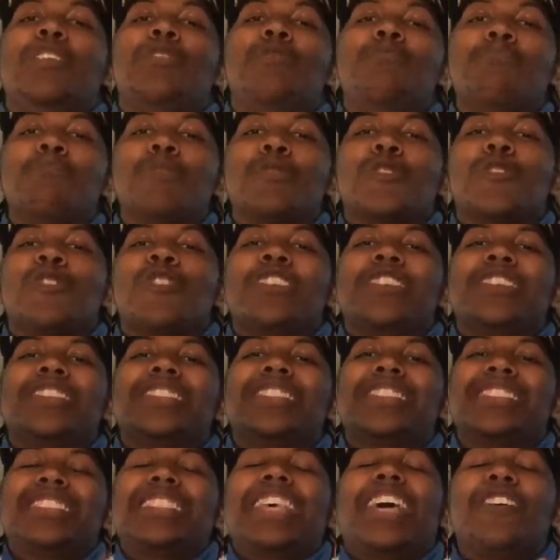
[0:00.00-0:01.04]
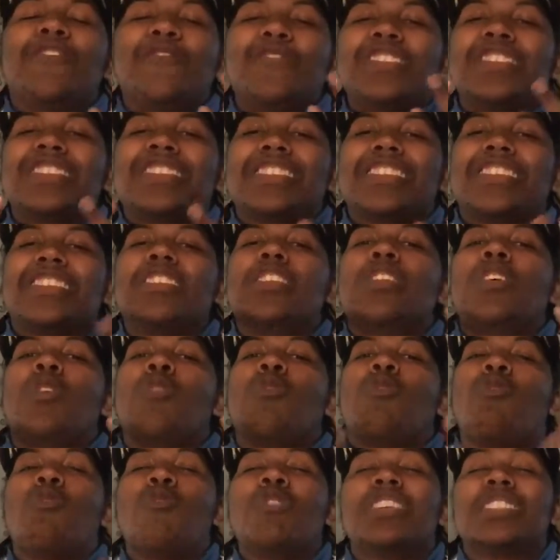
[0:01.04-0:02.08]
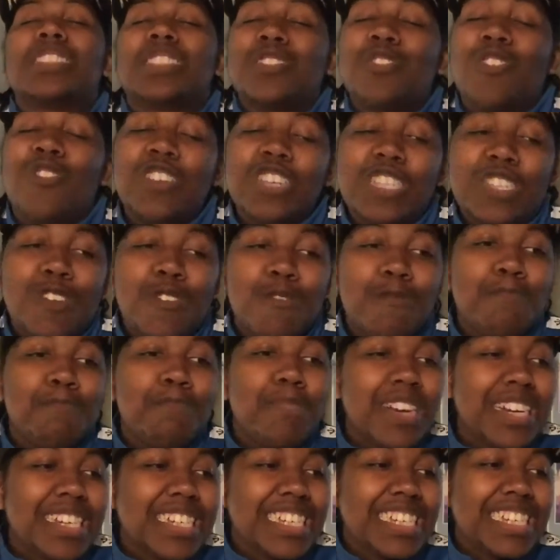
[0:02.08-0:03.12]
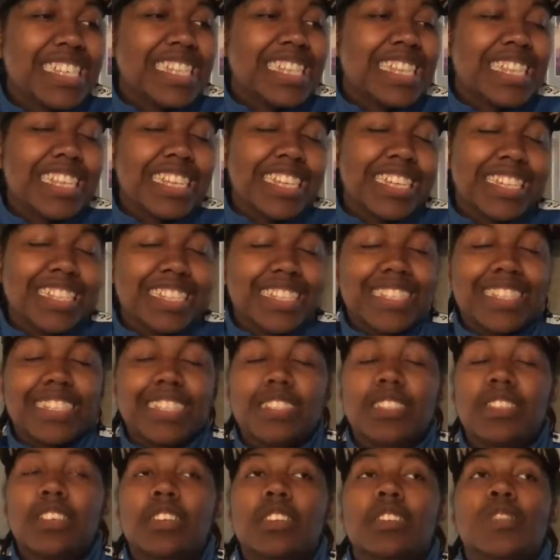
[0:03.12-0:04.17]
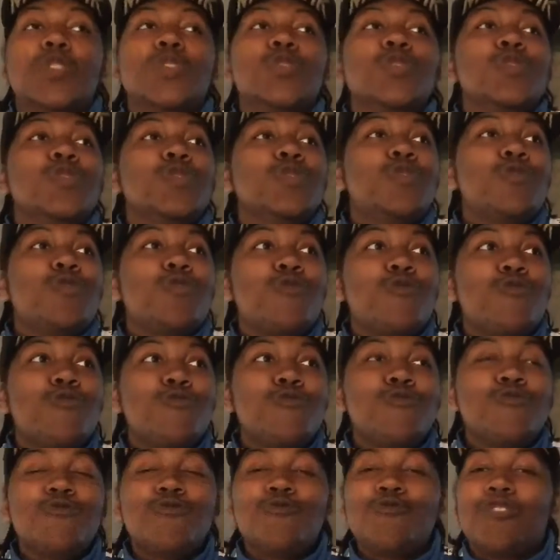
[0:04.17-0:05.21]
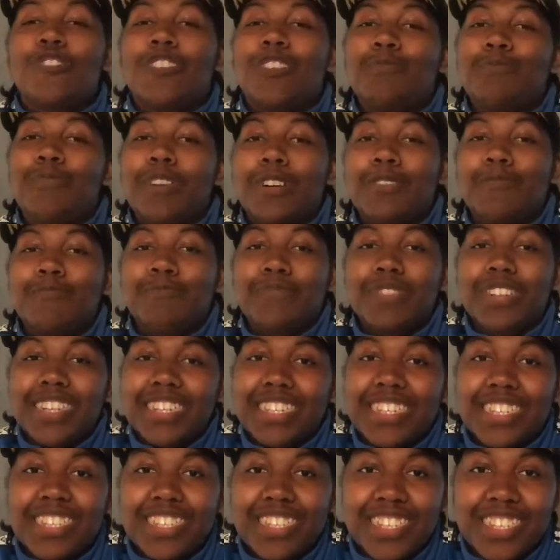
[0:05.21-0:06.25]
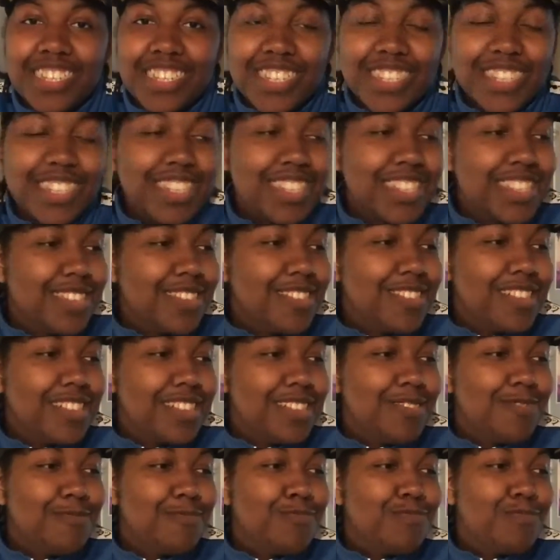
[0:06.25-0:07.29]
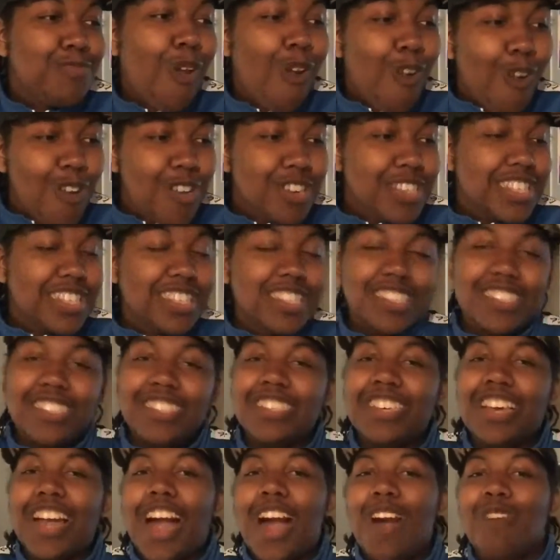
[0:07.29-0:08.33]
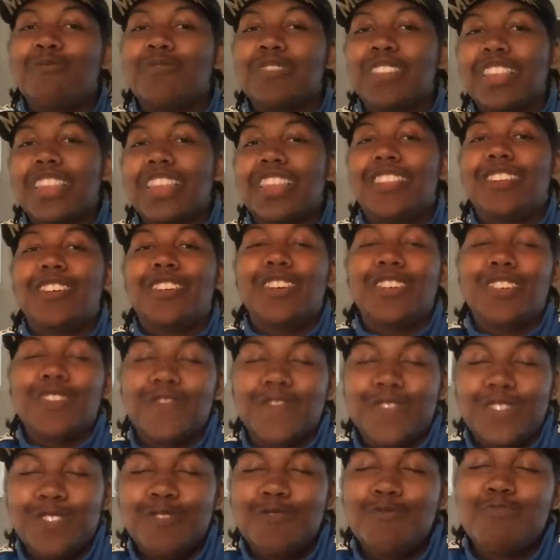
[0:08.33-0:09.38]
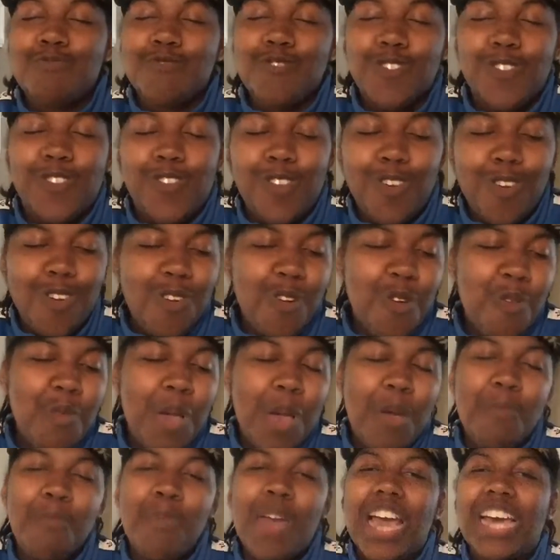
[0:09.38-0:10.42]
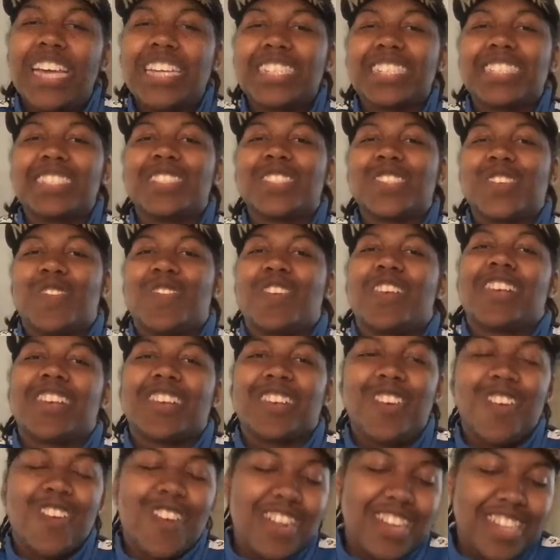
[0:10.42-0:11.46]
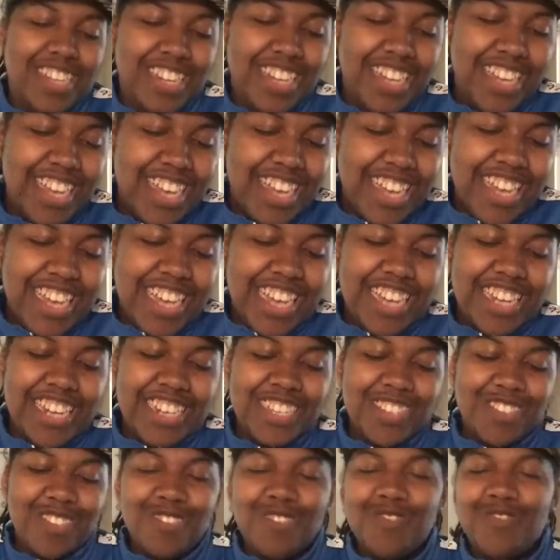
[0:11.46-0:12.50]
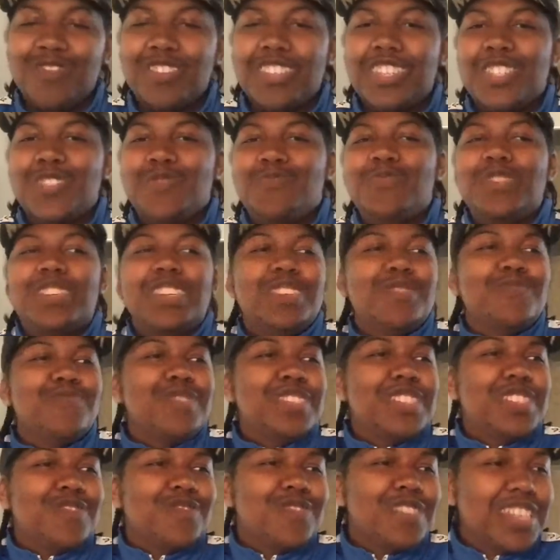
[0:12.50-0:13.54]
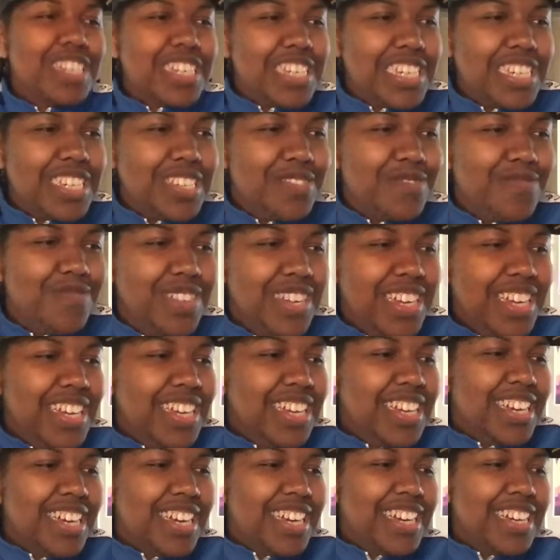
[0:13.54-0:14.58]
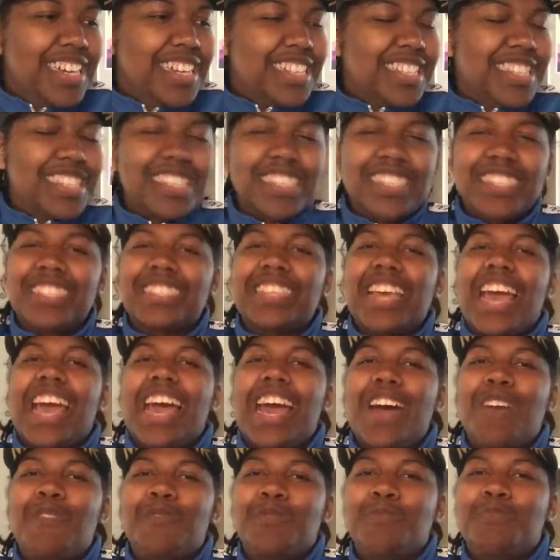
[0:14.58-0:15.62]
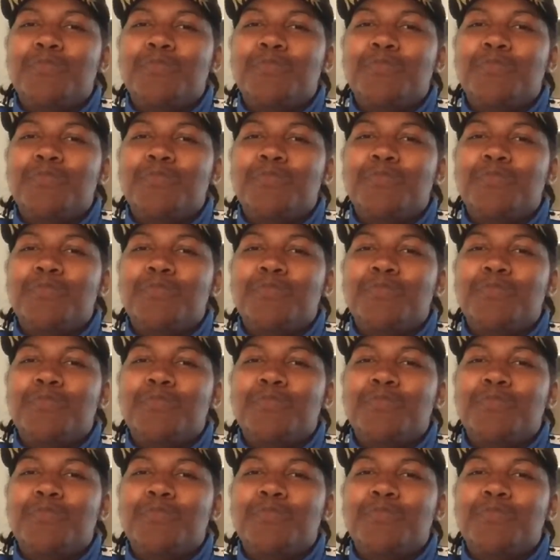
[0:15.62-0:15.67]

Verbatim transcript: Number seven. What's on your bucket list? Ooh, on my bucket list. Personally, I would love to perform at Madison Square Garden. It has always been my dream just to have